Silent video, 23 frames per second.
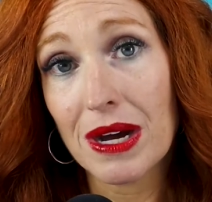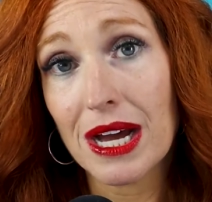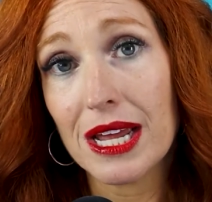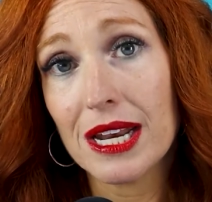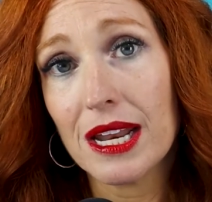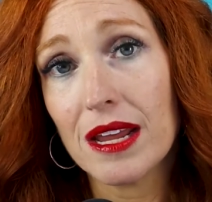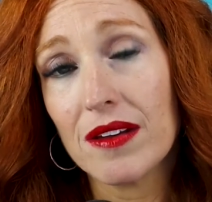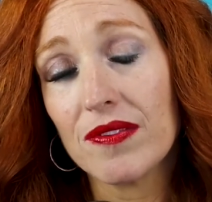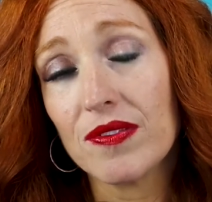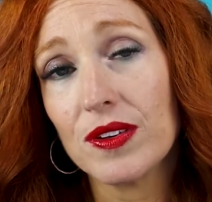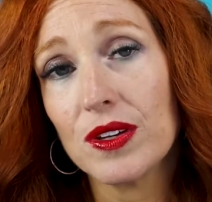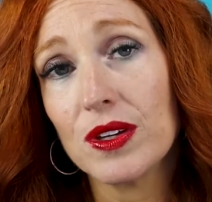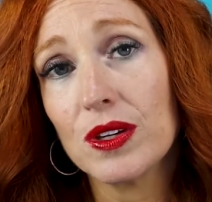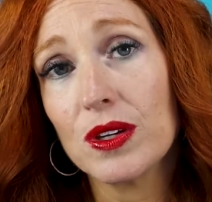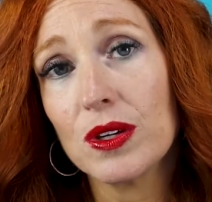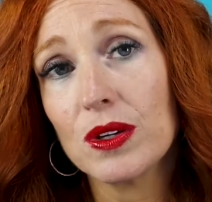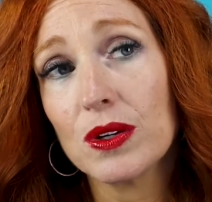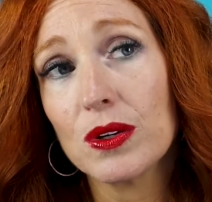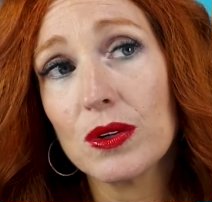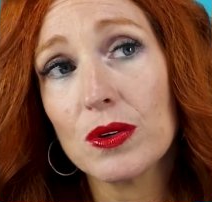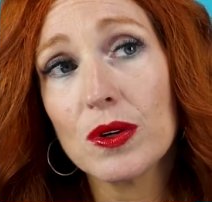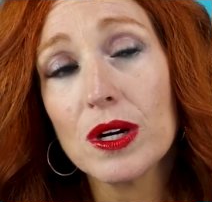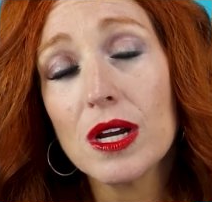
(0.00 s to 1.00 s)
But if
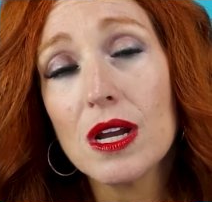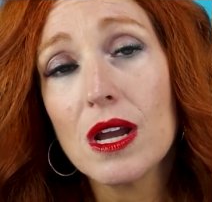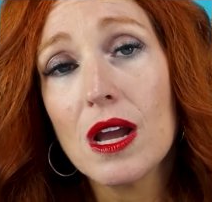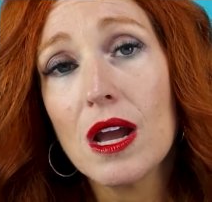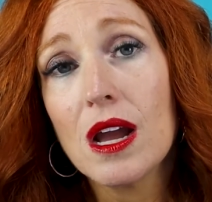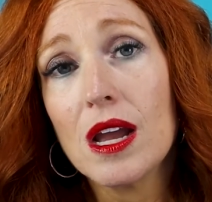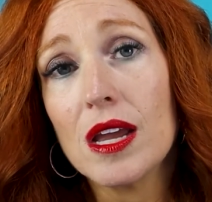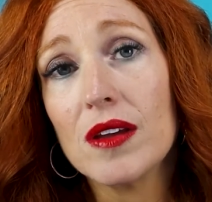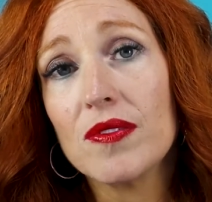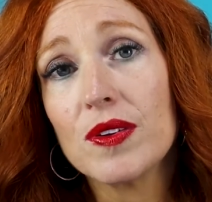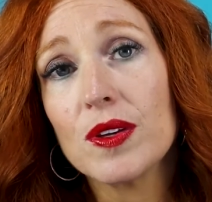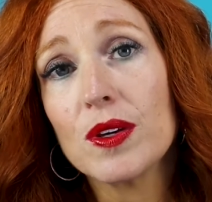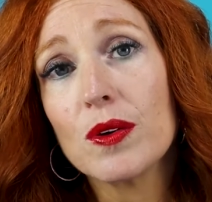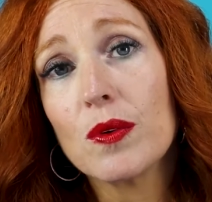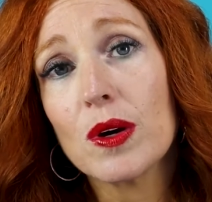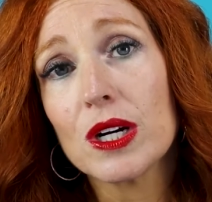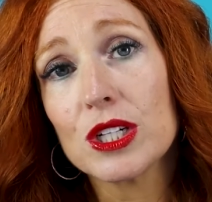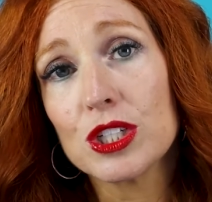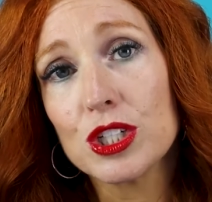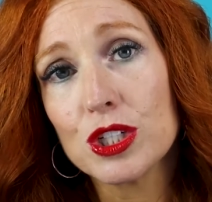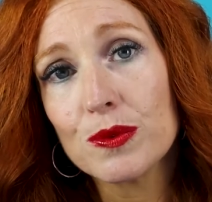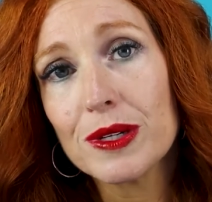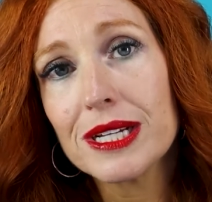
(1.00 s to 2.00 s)
you
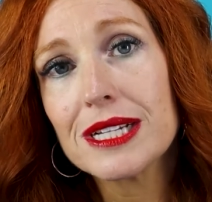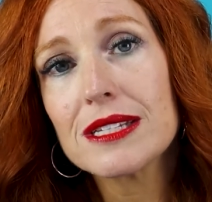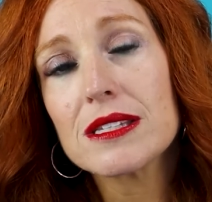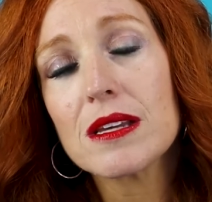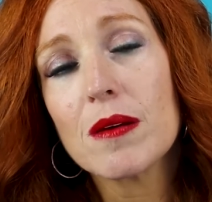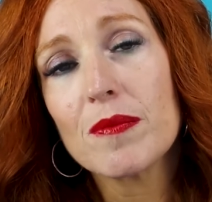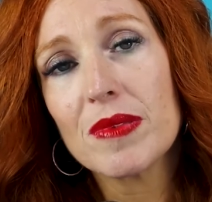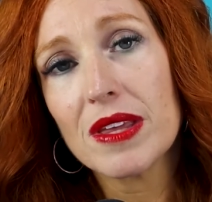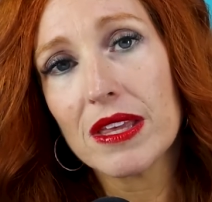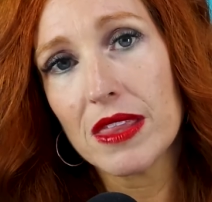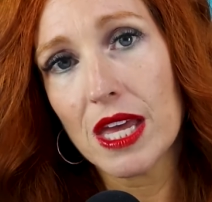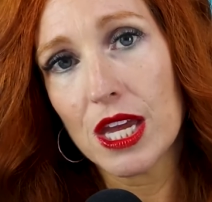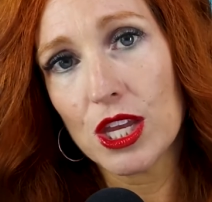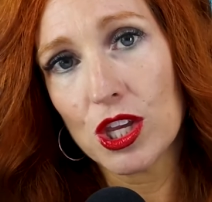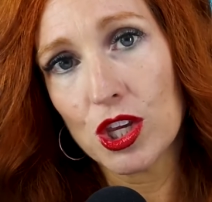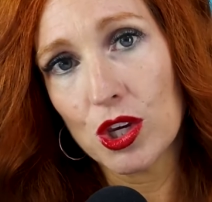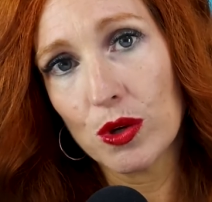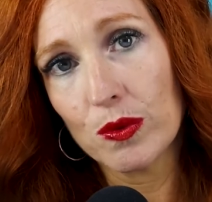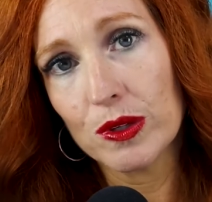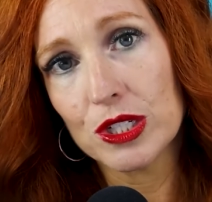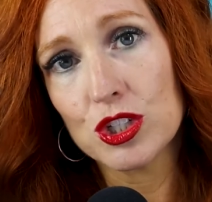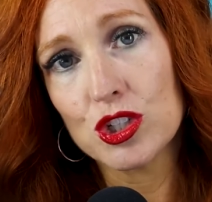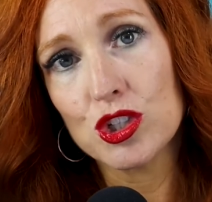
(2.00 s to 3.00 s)
are doing something that
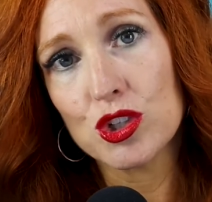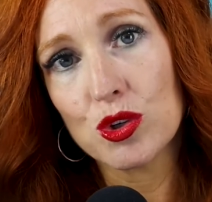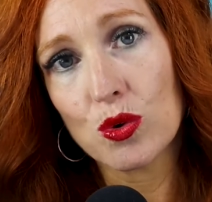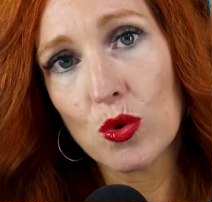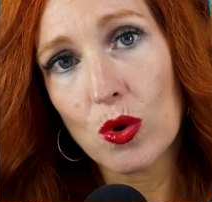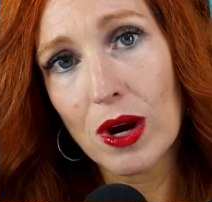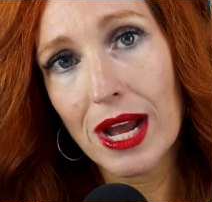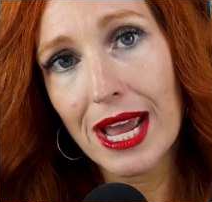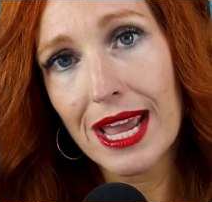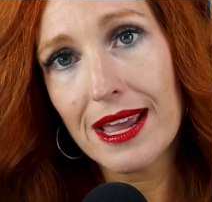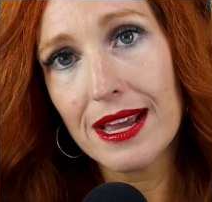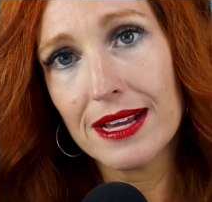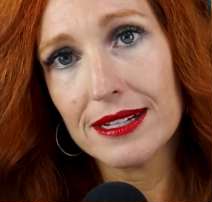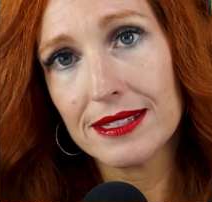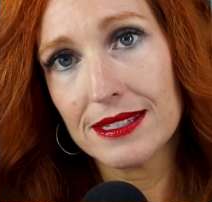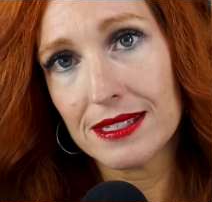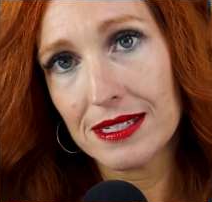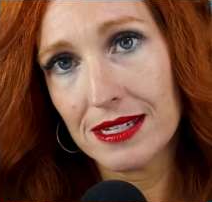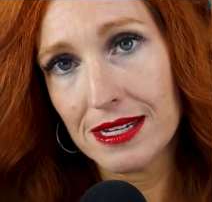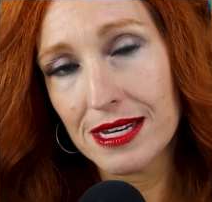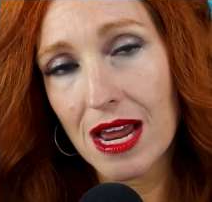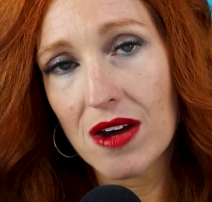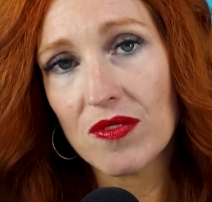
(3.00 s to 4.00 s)
you enjoy,
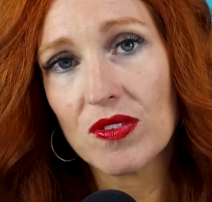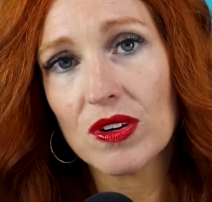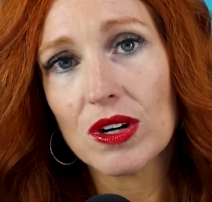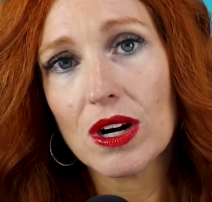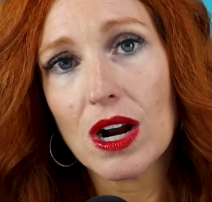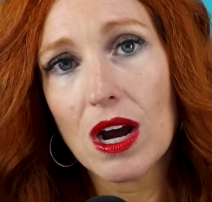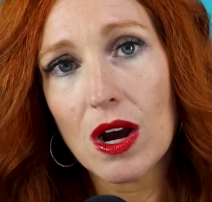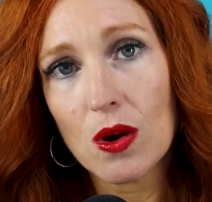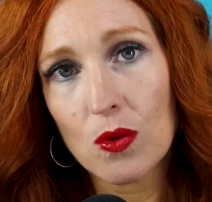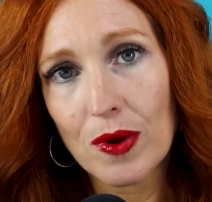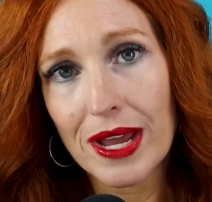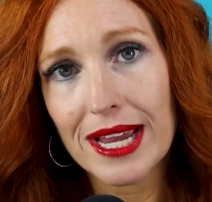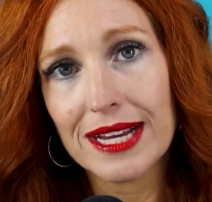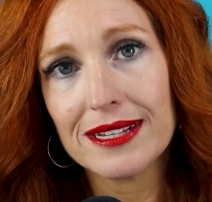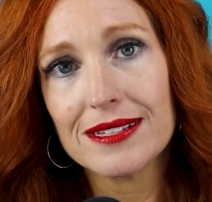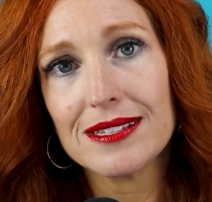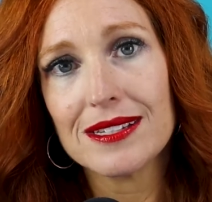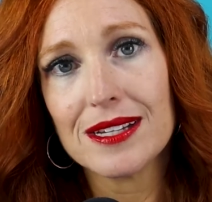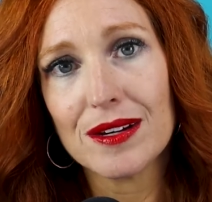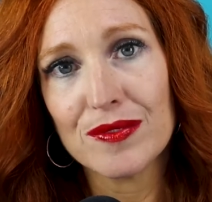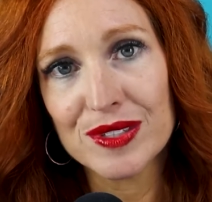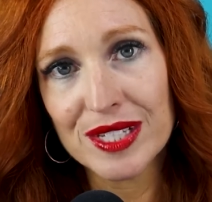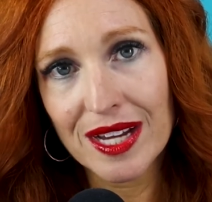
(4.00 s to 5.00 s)
it's never a
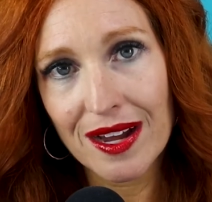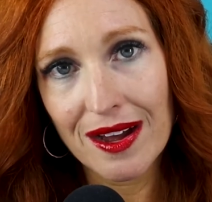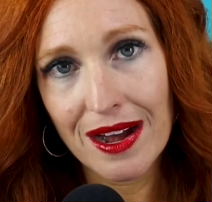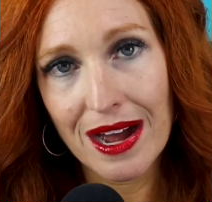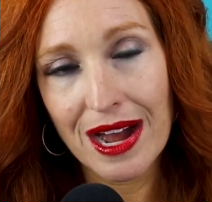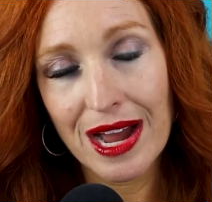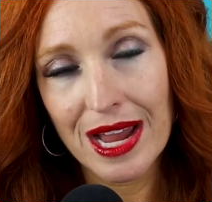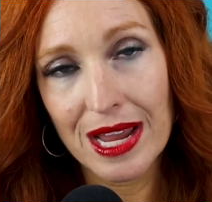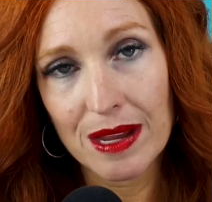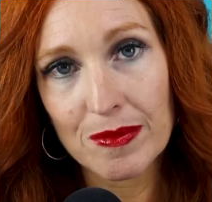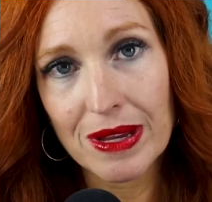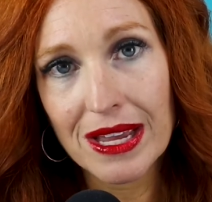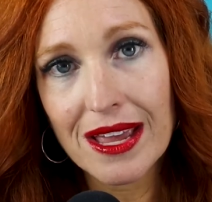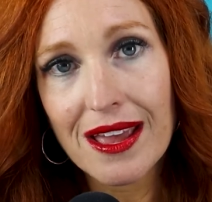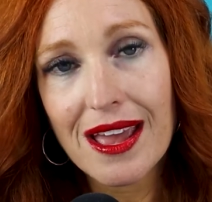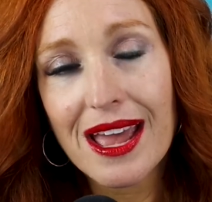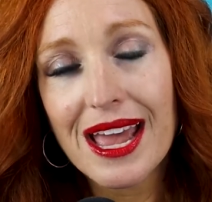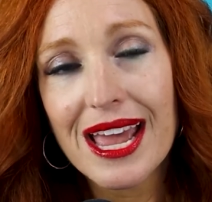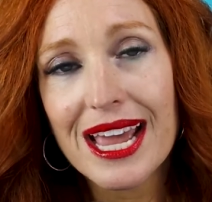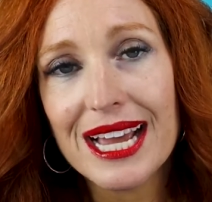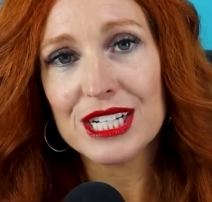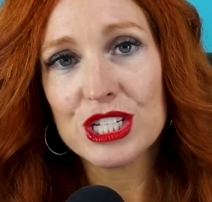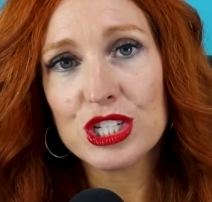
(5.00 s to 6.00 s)
waste of time.
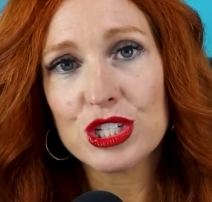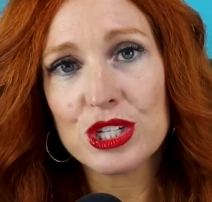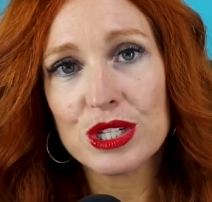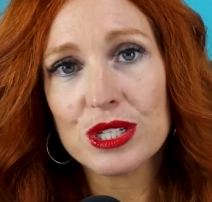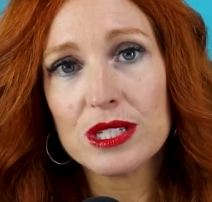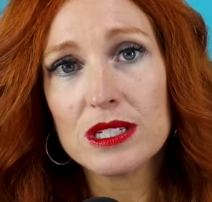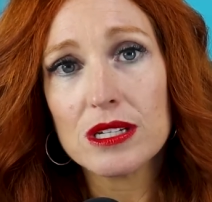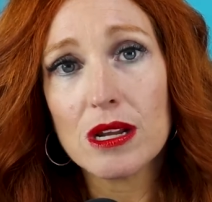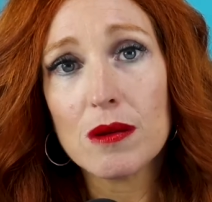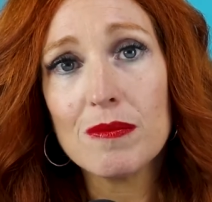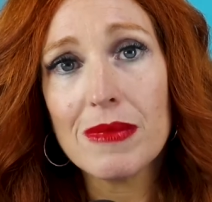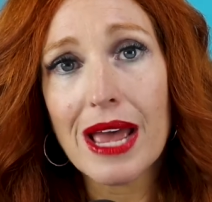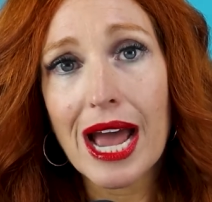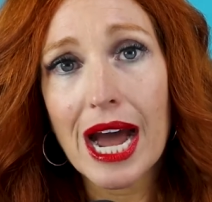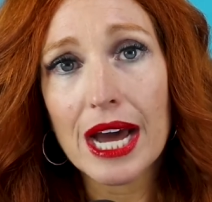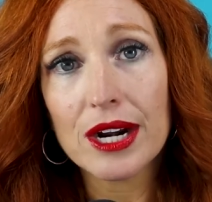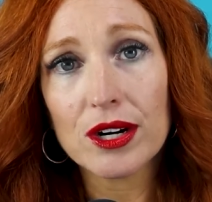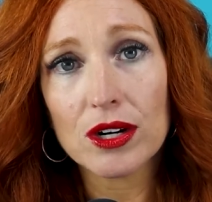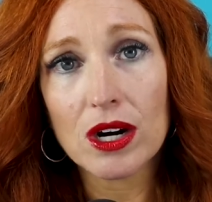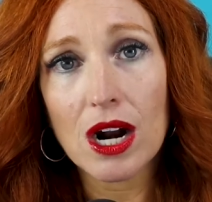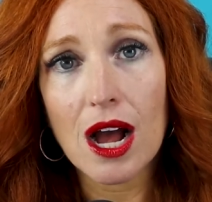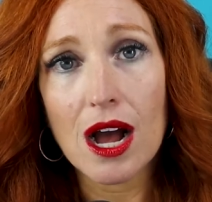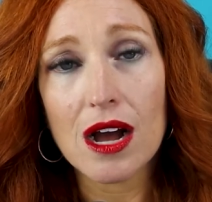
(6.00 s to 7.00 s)
It's just a
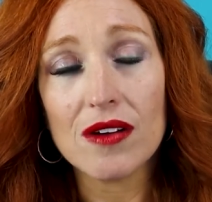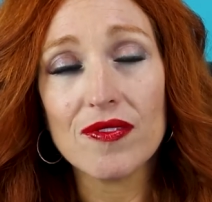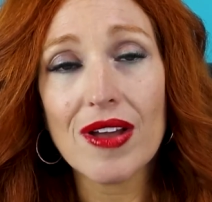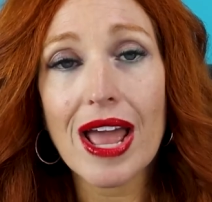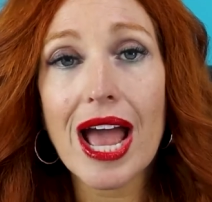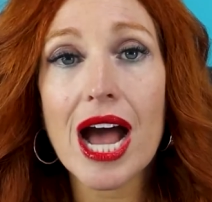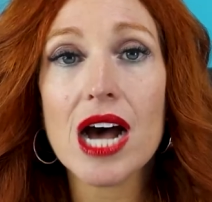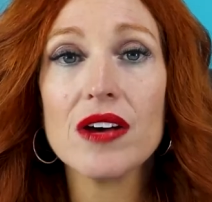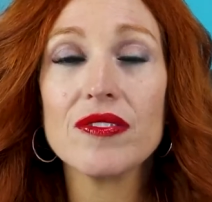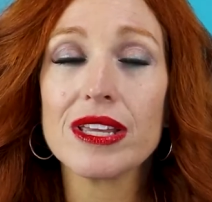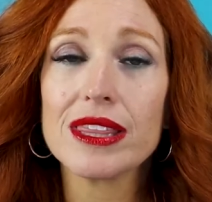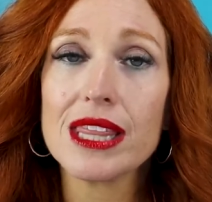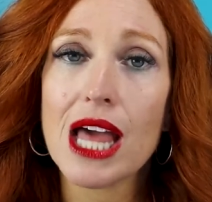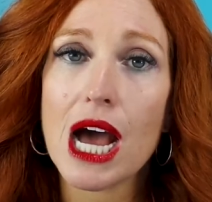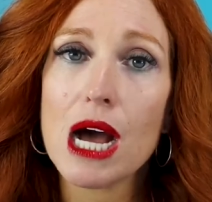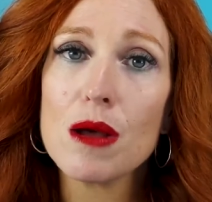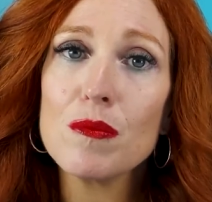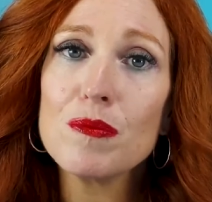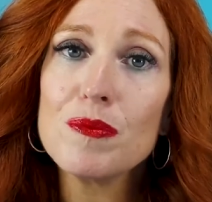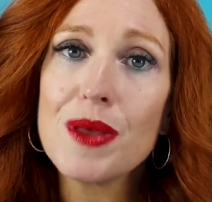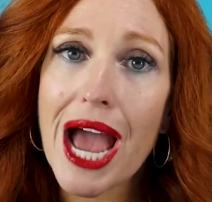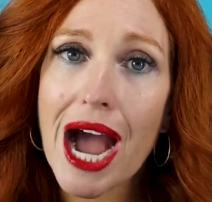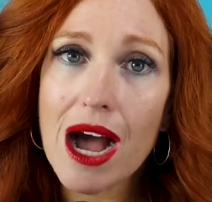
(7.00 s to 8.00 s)
matter of having
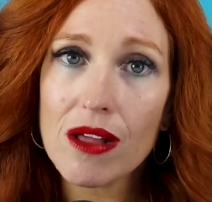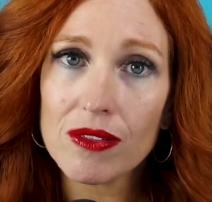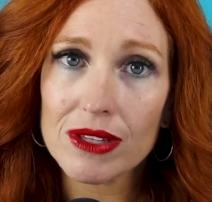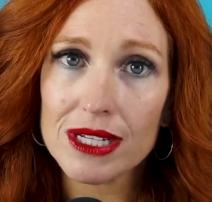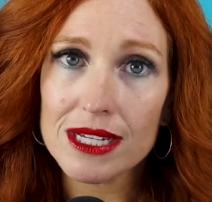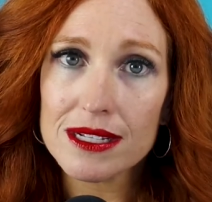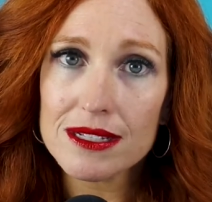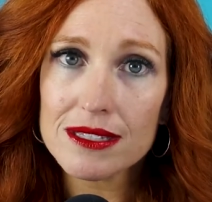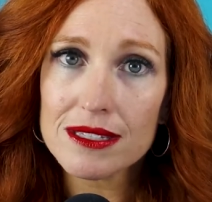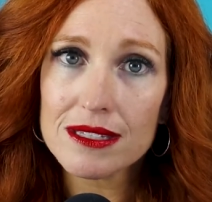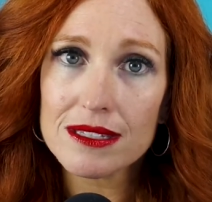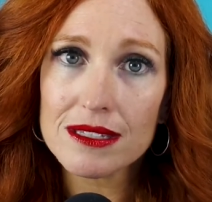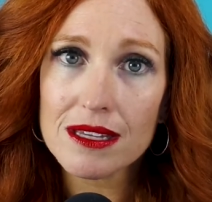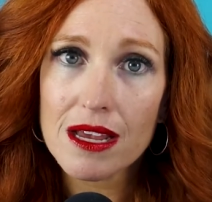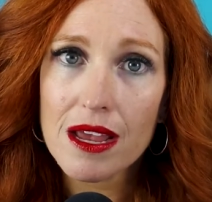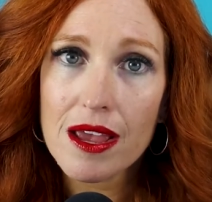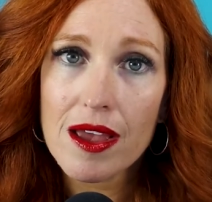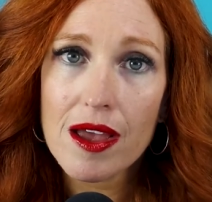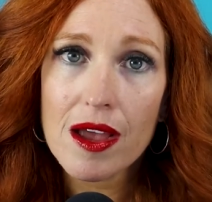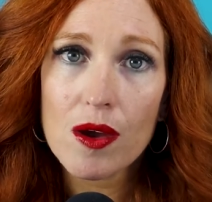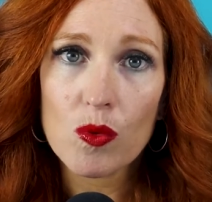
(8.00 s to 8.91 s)
that balance.